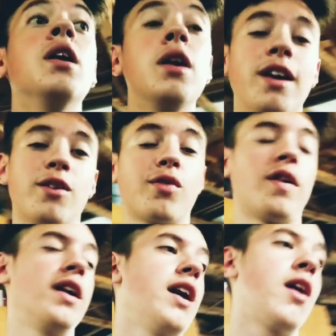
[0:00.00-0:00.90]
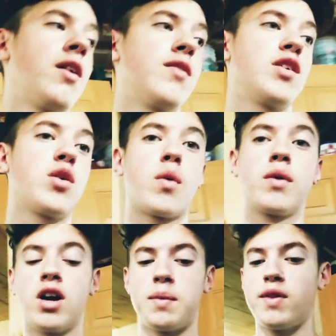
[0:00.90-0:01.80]
you guys will find out in the video where we
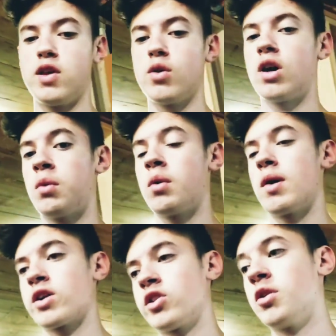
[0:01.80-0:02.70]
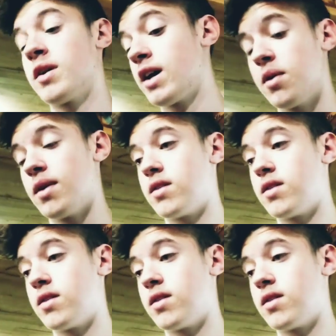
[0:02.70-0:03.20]
talk about the Yukon, what we're actually doing anyways.